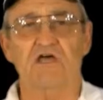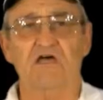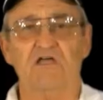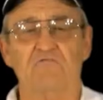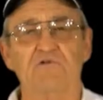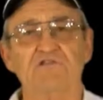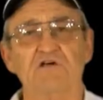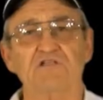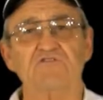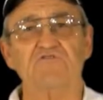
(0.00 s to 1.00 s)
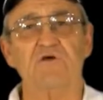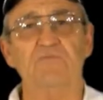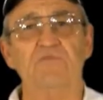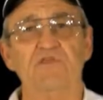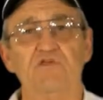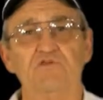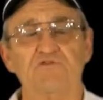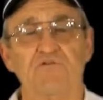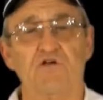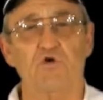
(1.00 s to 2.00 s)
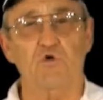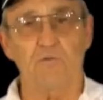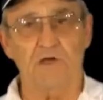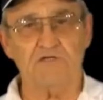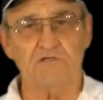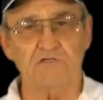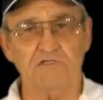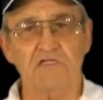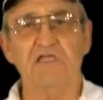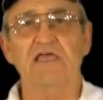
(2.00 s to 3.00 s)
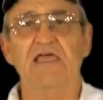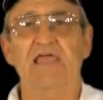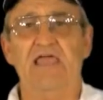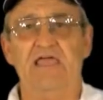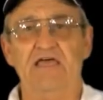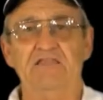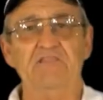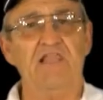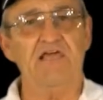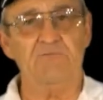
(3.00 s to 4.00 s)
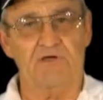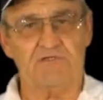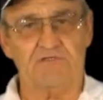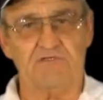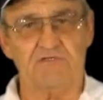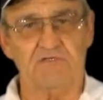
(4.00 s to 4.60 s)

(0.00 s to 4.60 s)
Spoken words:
results from the use of our core muscles and the leg muscles.